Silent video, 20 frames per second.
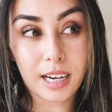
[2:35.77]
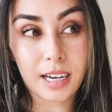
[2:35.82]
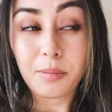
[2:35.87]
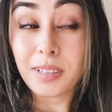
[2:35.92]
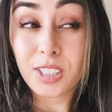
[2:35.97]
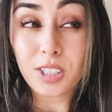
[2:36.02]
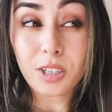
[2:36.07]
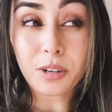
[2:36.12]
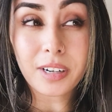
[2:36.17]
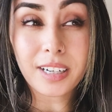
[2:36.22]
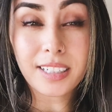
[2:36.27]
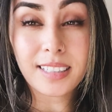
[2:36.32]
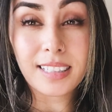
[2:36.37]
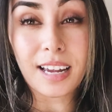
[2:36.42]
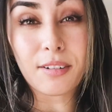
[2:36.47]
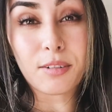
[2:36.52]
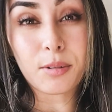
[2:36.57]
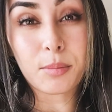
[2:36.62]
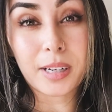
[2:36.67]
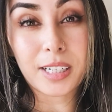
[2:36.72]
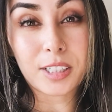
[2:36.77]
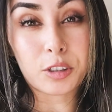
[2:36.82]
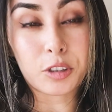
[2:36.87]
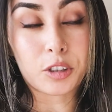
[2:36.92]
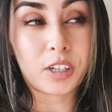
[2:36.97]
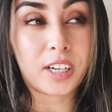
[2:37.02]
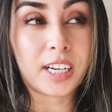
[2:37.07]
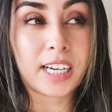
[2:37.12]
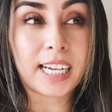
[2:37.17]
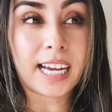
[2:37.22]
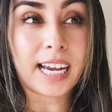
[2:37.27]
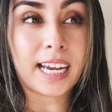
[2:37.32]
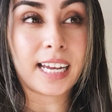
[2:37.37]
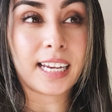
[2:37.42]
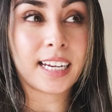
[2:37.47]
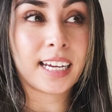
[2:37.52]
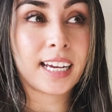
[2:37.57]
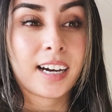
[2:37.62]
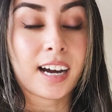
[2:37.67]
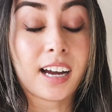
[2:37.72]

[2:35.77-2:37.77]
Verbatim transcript: it'd be so nice to have a big screen again.